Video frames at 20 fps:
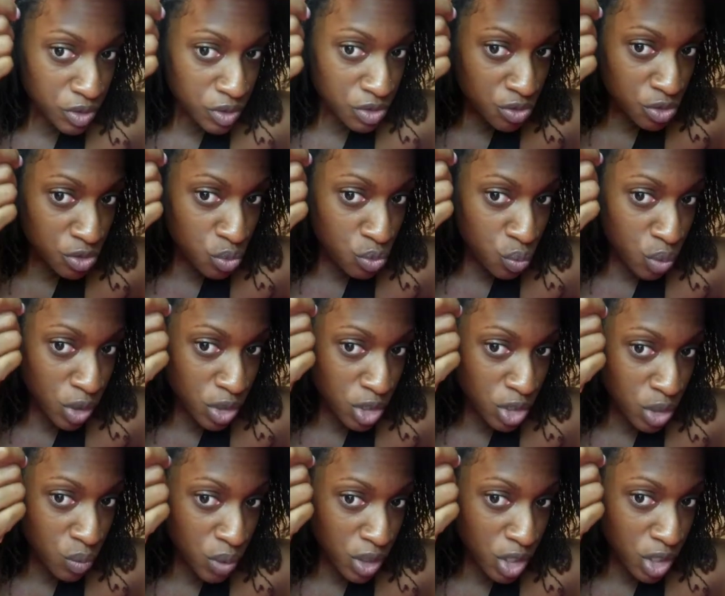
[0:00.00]
So you work
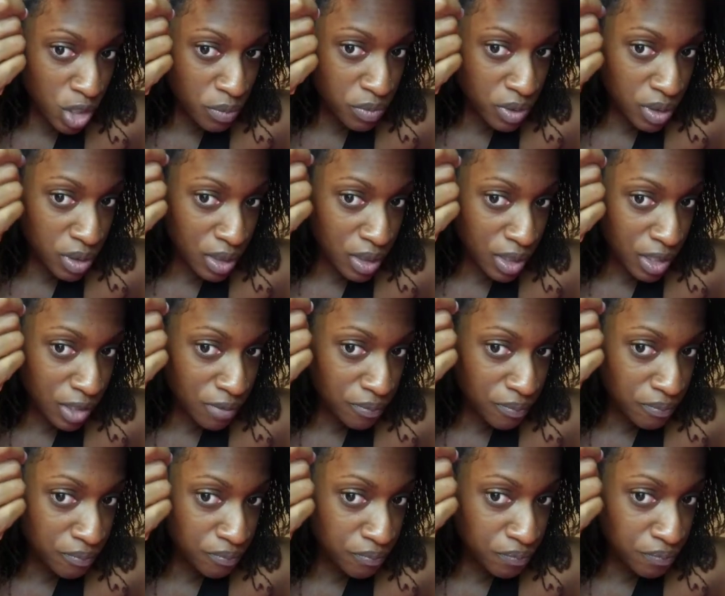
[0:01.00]
your way up the lock.
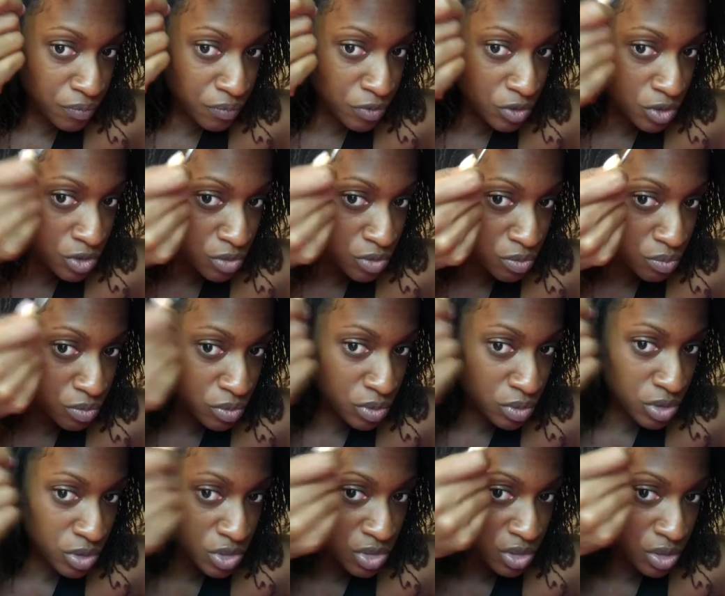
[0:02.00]
Just
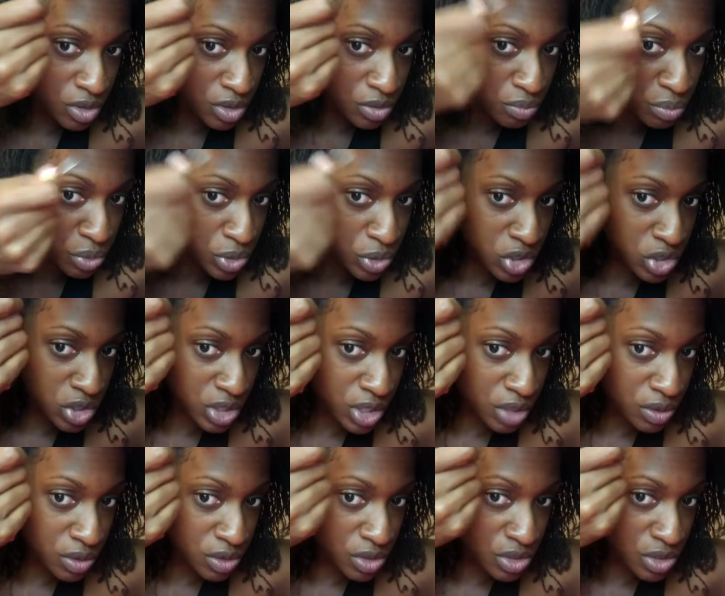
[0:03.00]
insert and push
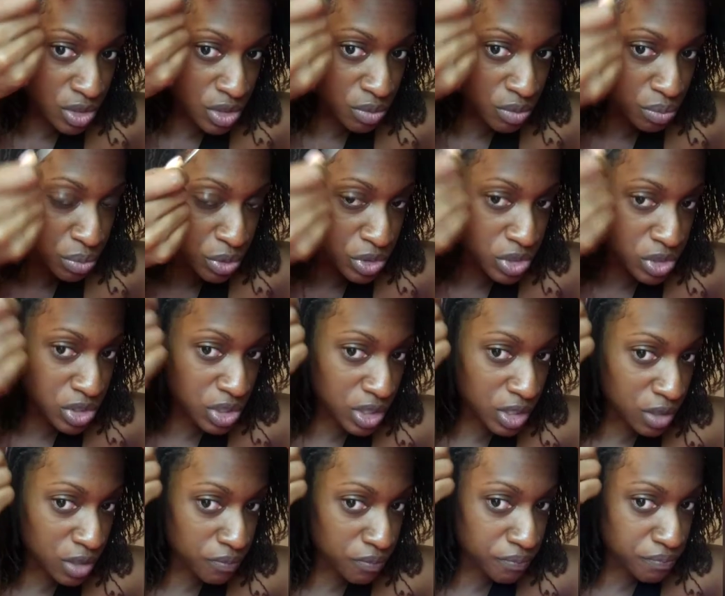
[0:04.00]
down, insert, push
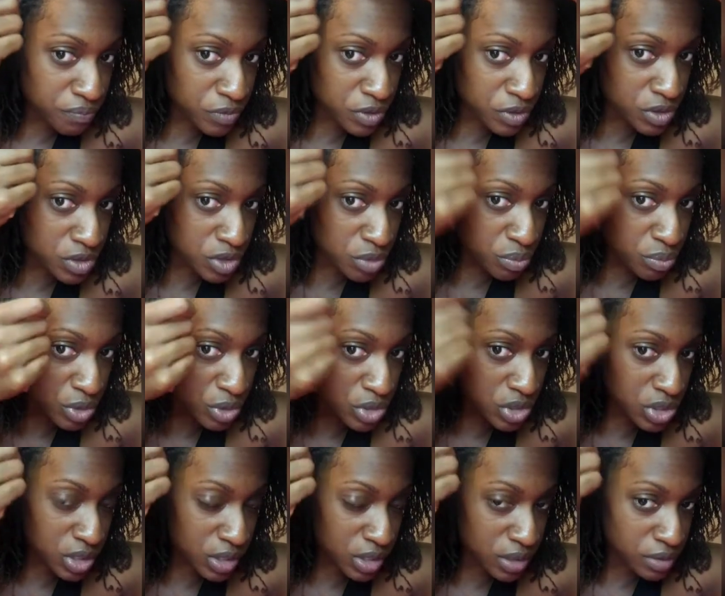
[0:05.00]
down, insert, push
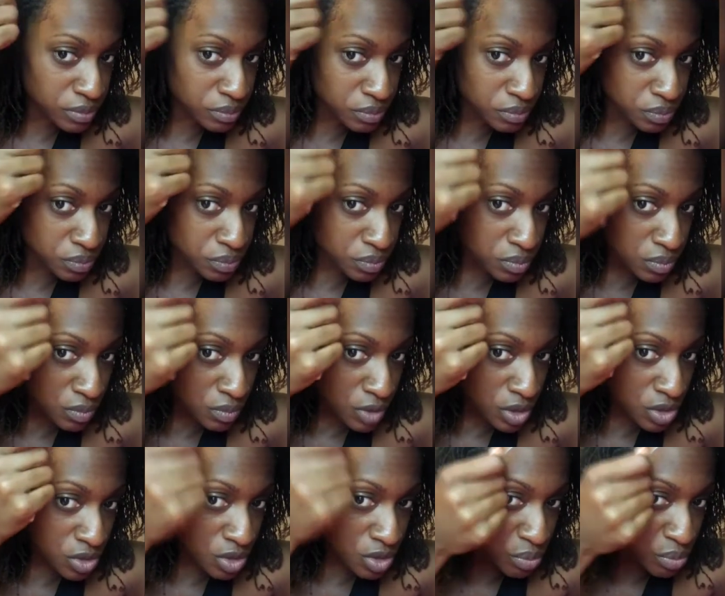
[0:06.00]
down,
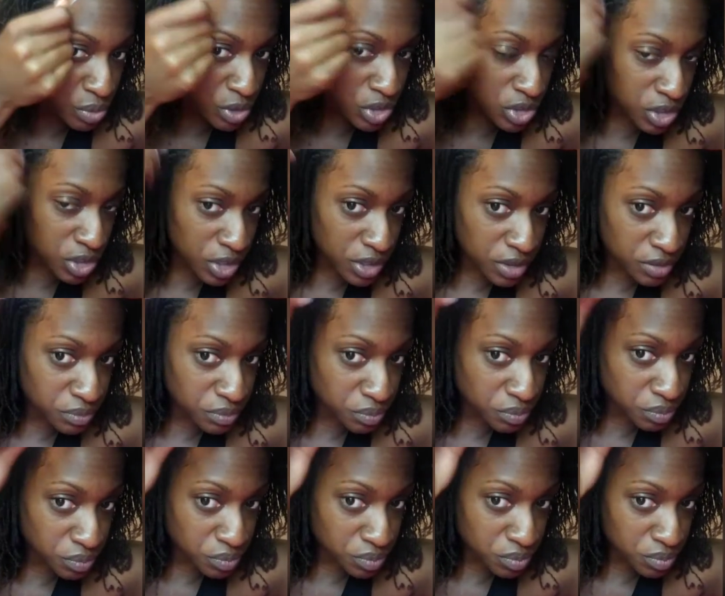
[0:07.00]
insert, push
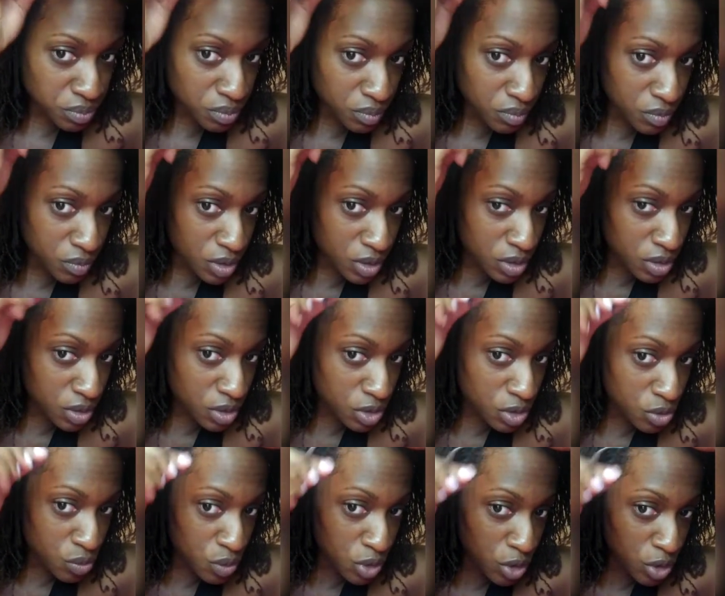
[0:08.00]
down.
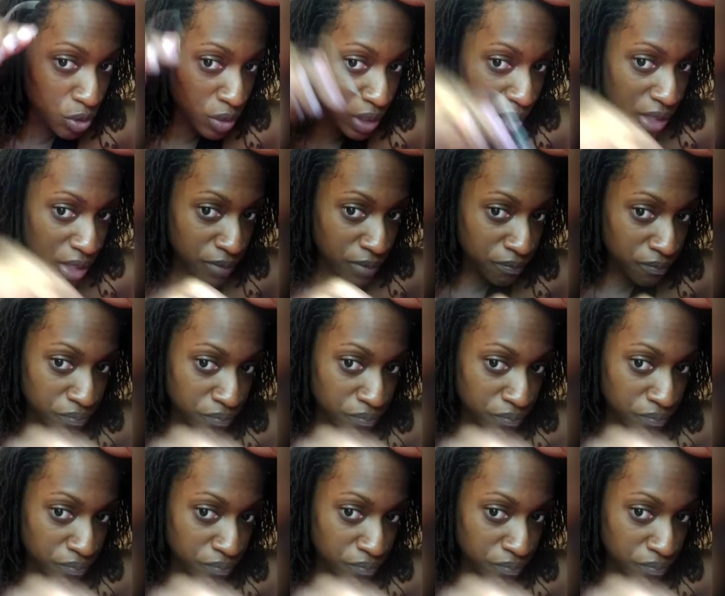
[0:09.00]
You would create.